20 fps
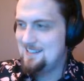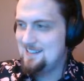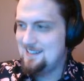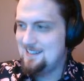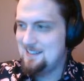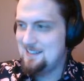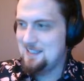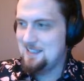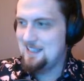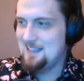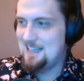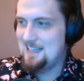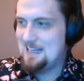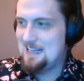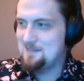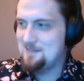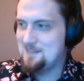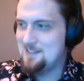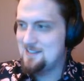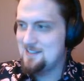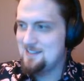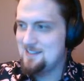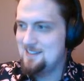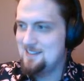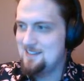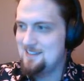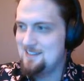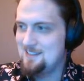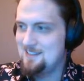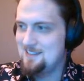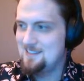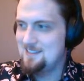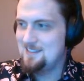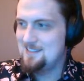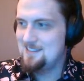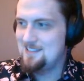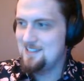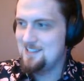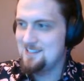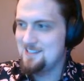Holly laughs.
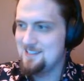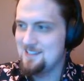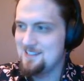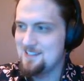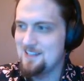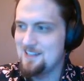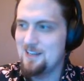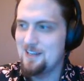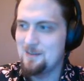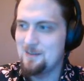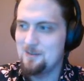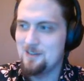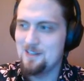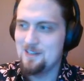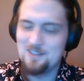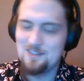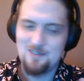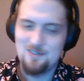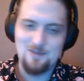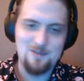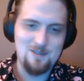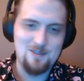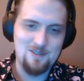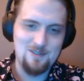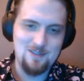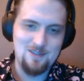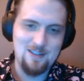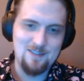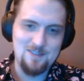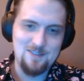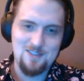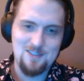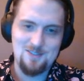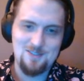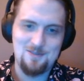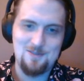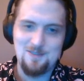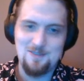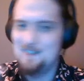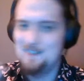Jess says, the neighbor next door who gives
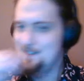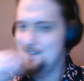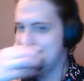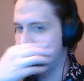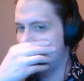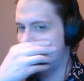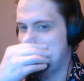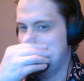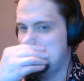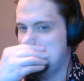treats.